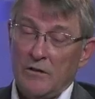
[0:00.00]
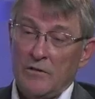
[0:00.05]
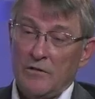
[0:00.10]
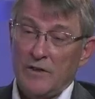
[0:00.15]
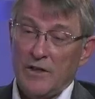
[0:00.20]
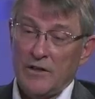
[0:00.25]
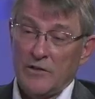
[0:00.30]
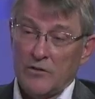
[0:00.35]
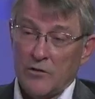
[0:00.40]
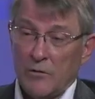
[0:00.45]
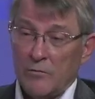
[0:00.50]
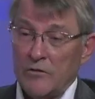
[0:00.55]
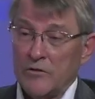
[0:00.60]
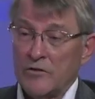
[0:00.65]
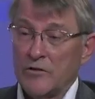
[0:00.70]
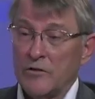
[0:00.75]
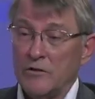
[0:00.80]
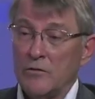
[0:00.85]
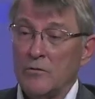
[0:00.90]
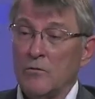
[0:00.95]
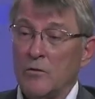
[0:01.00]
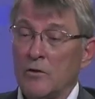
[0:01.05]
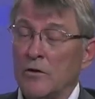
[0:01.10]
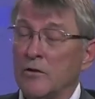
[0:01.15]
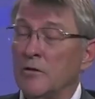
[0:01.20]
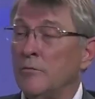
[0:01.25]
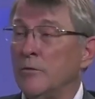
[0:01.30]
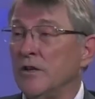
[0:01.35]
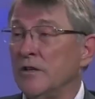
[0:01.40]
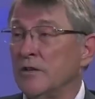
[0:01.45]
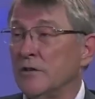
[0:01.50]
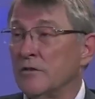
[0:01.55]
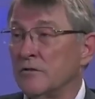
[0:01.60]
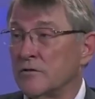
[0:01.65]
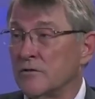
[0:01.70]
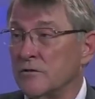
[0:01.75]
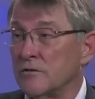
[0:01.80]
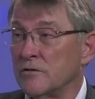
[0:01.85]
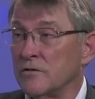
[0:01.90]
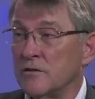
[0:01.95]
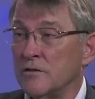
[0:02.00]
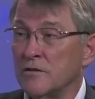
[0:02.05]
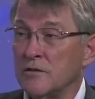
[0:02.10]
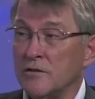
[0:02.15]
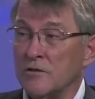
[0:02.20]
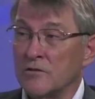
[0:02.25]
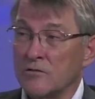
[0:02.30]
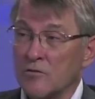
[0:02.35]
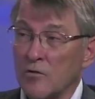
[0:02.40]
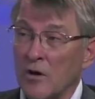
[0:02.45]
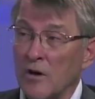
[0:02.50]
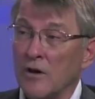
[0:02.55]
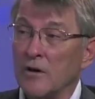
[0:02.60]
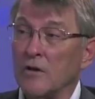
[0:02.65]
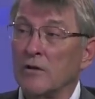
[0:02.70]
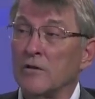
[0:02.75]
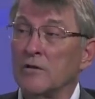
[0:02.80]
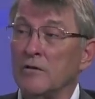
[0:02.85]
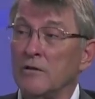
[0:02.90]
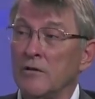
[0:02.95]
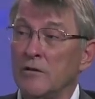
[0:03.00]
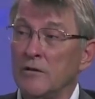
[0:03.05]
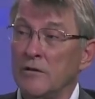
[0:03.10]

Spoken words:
that's obviously one of the main concerns, that the trial